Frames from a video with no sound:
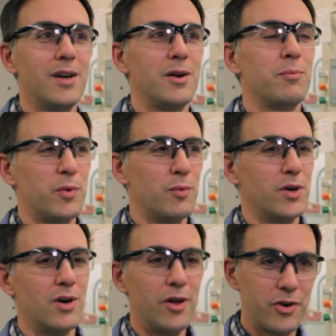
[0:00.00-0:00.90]
and we
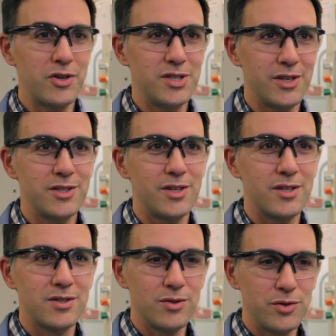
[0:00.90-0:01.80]
want other
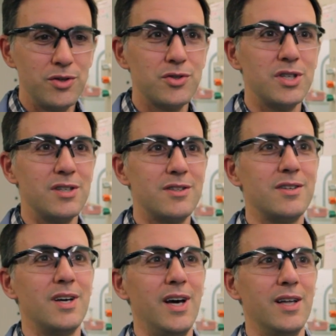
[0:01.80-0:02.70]
researchers to use it
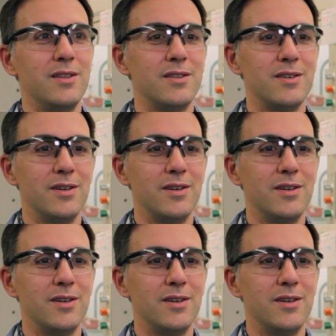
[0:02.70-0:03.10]
and